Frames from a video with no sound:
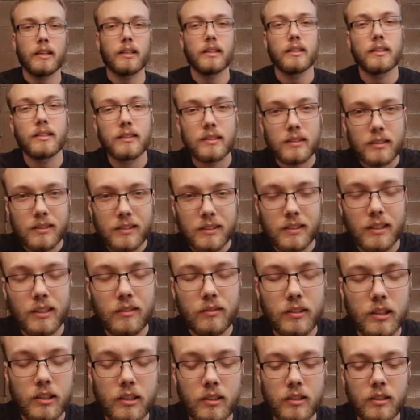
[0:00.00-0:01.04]
is
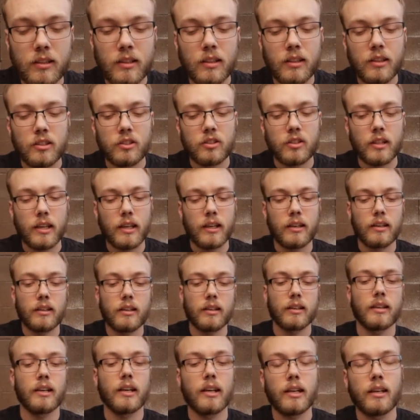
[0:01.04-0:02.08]
Steven
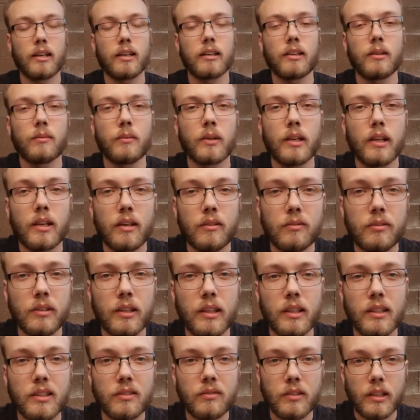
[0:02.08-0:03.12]
Schneider. I am a
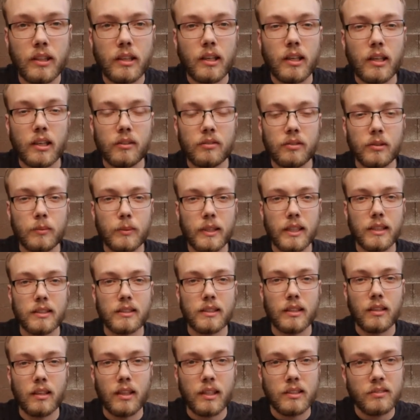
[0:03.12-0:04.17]
freelance videographer
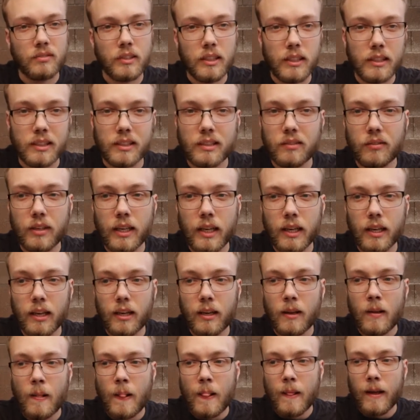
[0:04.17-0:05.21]
based in Las Vegas,
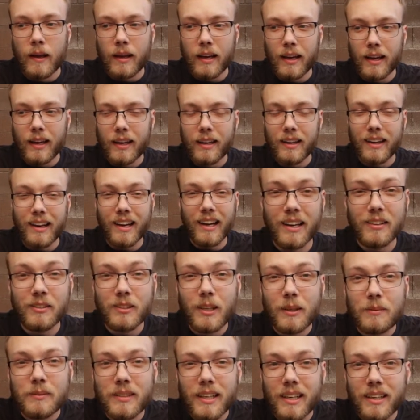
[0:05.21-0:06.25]
Nevada, and I
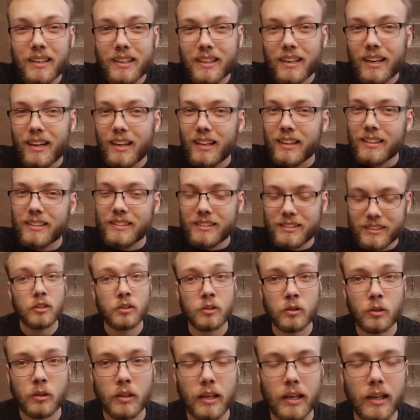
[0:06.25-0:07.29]
dropped out of college. The
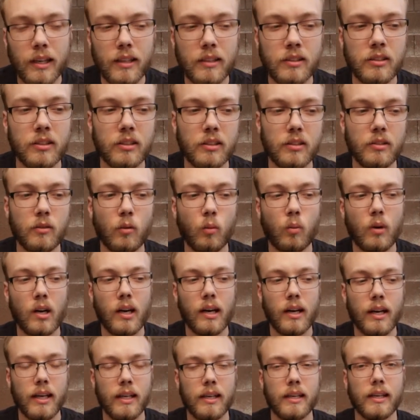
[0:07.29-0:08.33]
short answer to
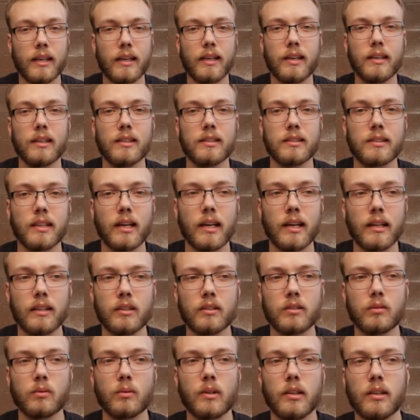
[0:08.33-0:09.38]
why is I
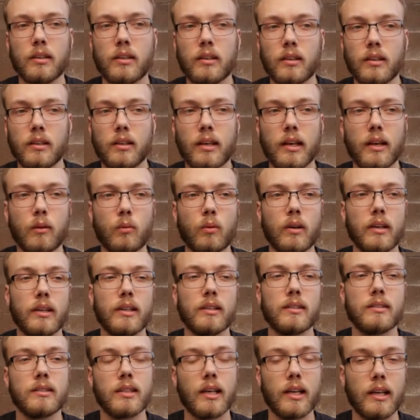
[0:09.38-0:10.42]

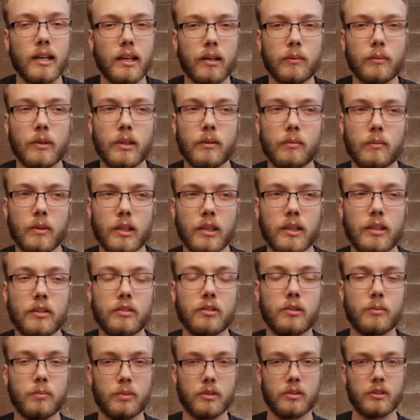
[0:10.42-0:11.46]
wanted time and money
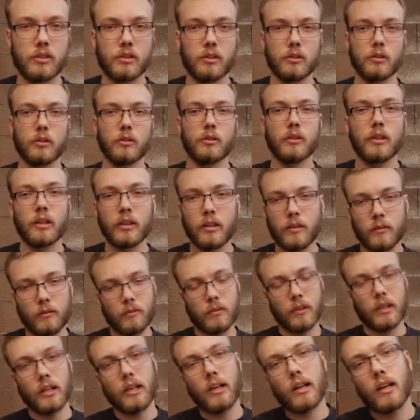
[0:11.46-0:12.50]
to pursue
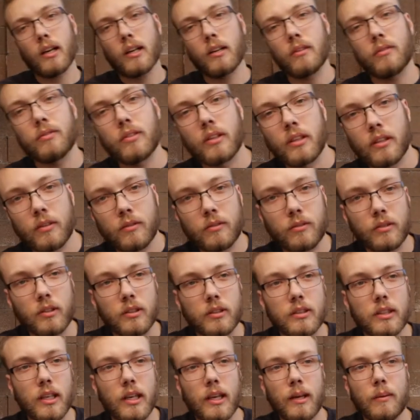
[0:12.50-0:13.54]
videography
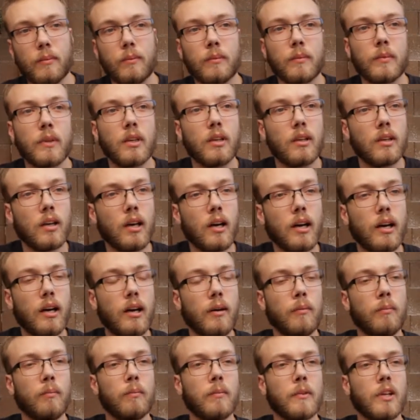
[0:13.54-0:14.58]
full time.
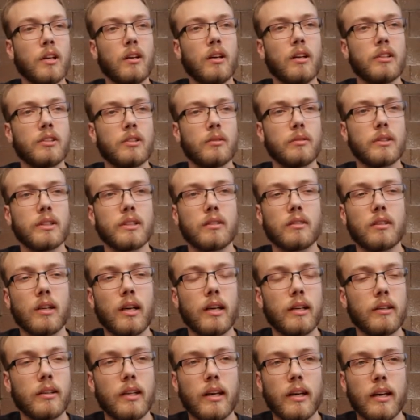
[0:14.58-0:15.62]
The college
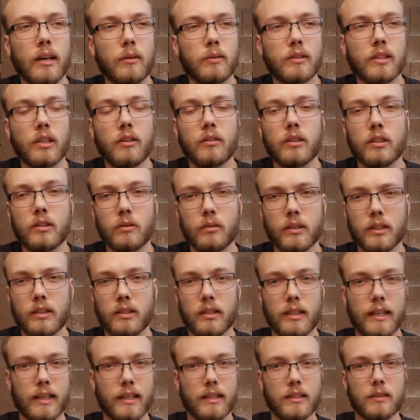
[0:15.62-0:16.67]
that I was going to
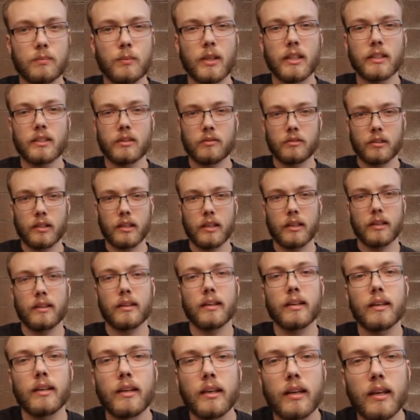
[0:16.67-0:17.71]
wasn't like expensive or
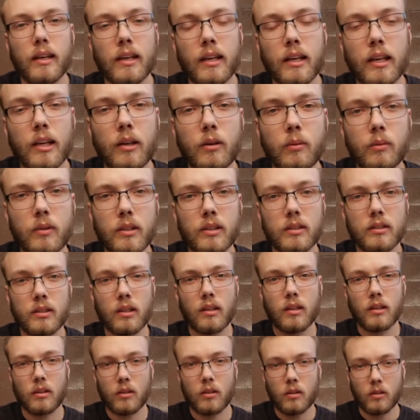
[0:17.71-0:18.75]
anything. It was
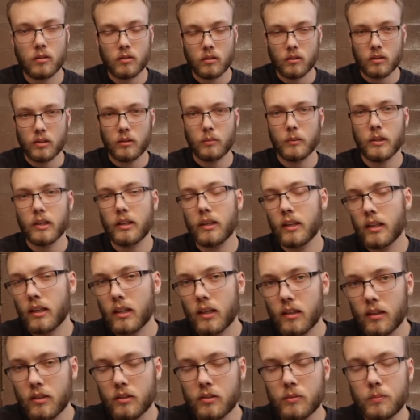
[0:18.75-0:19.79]
our local community
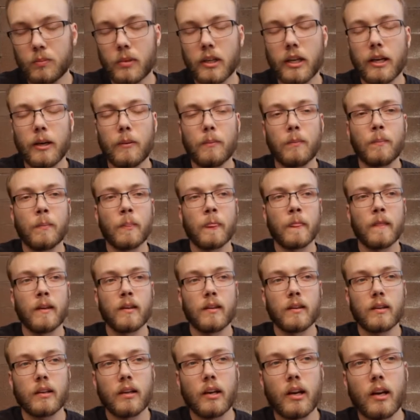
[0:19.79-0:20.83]
college, but
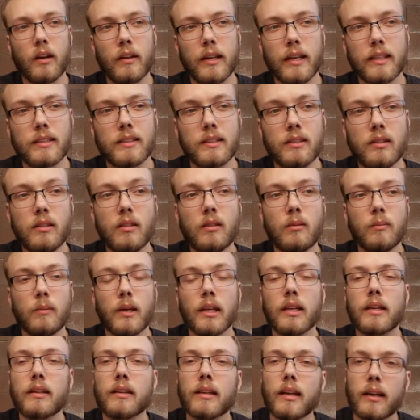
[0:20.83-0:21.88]
you know, that's still
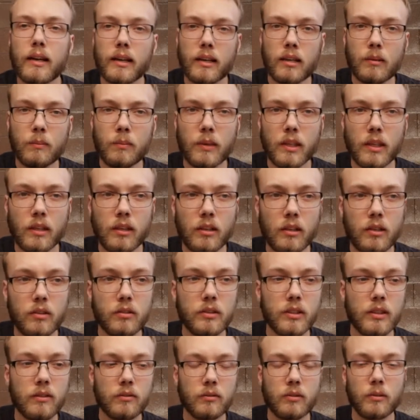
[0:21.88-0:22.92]
money that I could be
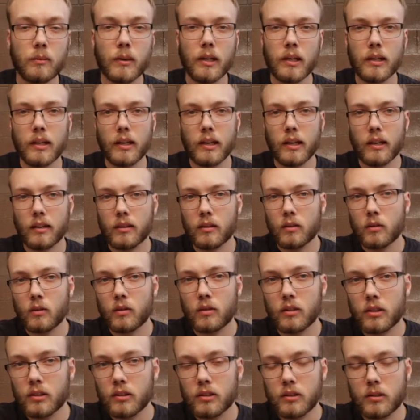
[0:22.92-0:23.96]
using for marketing
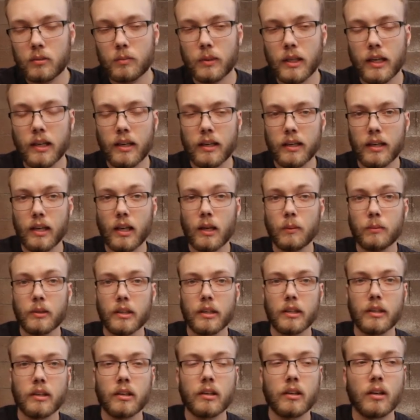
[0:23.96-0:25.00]
or to buy camera
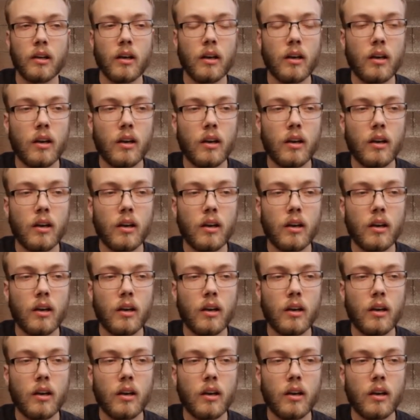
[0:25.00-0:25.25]
gear,